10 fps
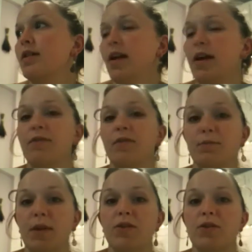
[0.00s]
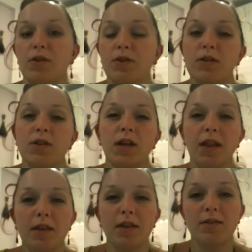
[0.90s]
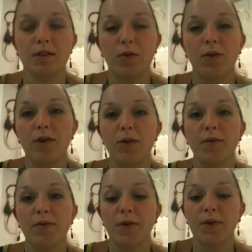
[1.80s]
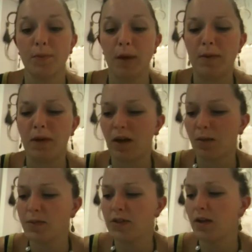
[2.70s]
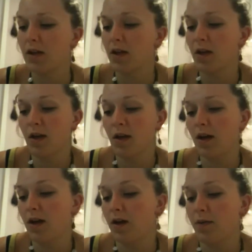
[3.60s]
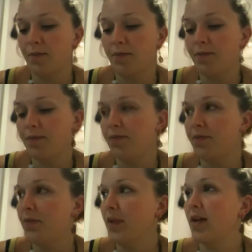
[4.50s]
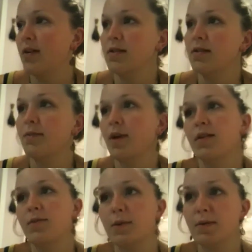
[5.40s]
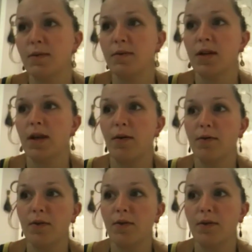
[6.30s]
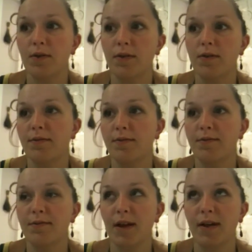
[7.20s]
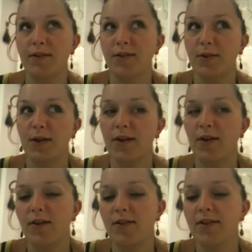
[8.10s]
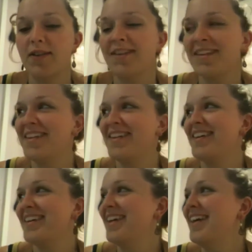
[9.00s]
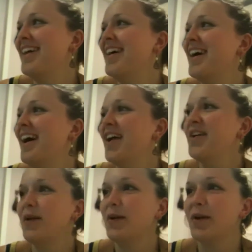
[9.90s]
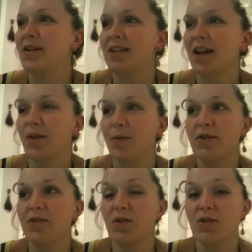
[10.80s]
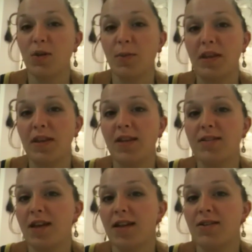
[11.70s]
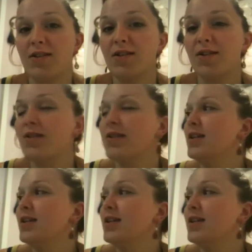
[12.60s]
like, I have this major urge to get things in order before the baby comes. And my husband's been really helpful and kind of doing all of it. I don't know, we work together, but there's only so many things I can do.